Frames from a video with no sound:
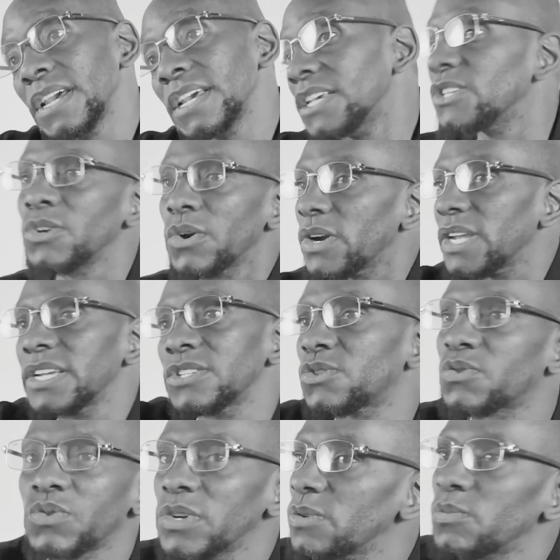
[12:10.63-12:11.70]
your
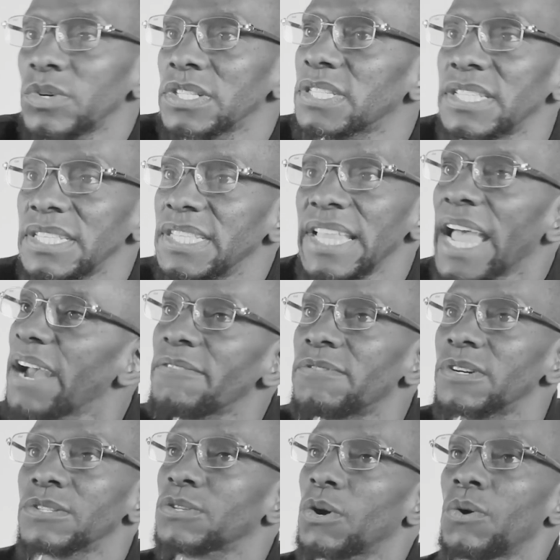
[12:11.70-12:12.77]
history was never
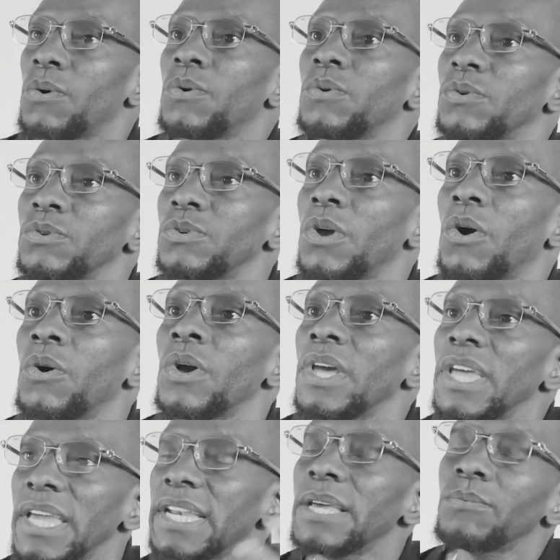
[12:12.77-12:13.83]
told,
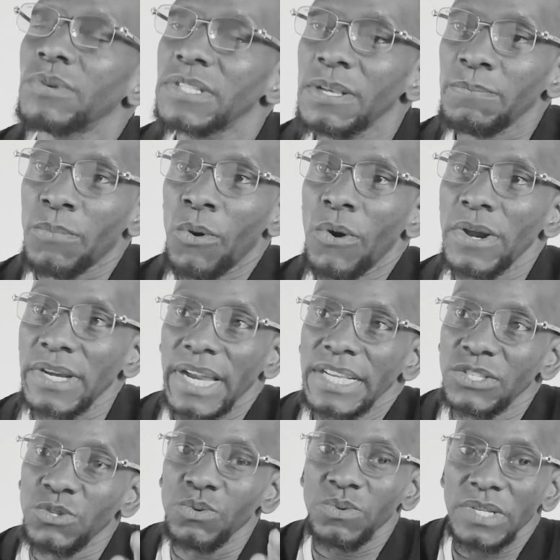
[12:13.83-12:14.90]
and it was important that
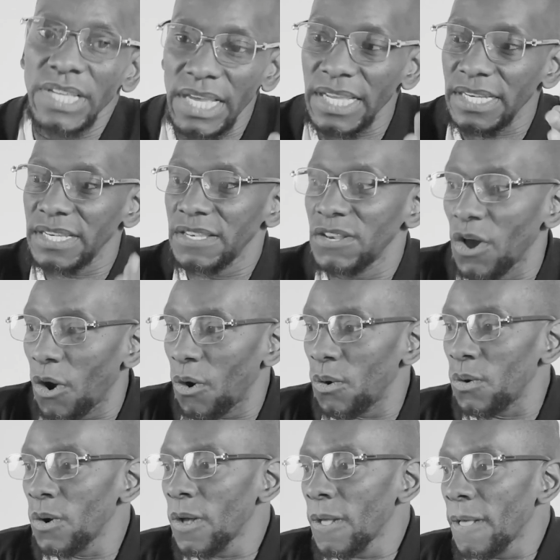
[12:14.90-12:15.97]
you didn't
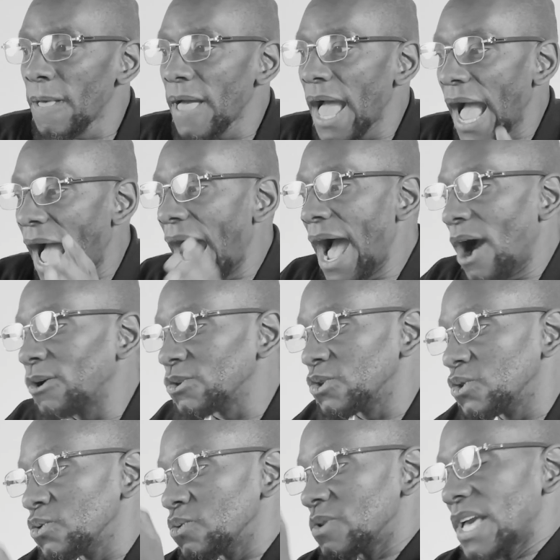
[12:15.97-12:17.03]
know how
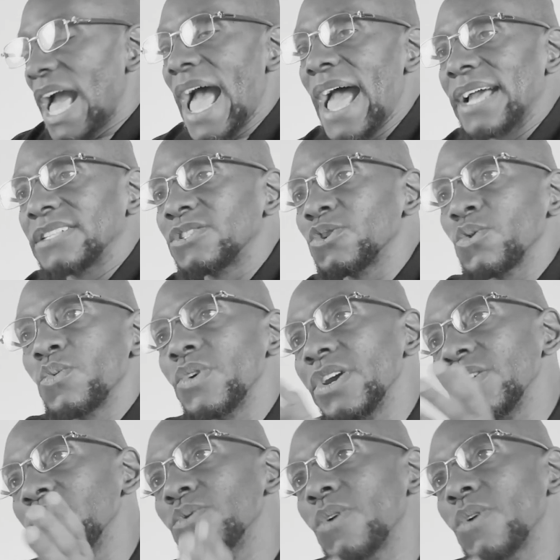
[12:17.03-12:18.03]
you got to where you